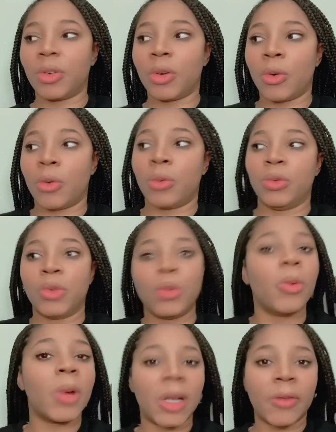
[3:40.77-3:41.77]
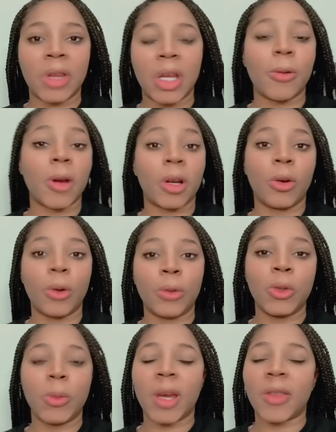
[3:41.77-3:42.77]
to go do whatever they want to go
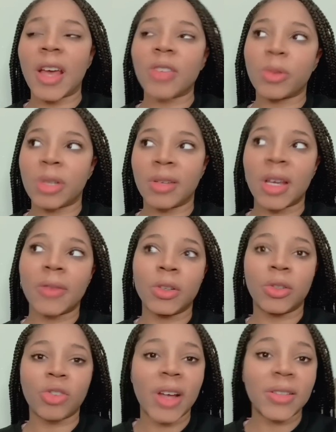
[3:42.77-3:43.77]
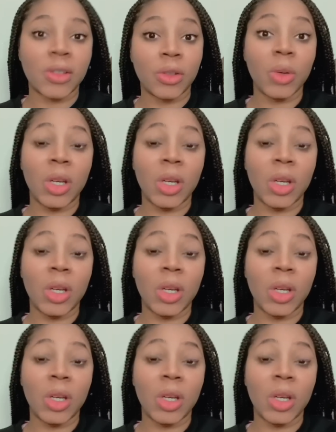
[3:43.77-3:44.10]
do, because that's what the devil tries to do.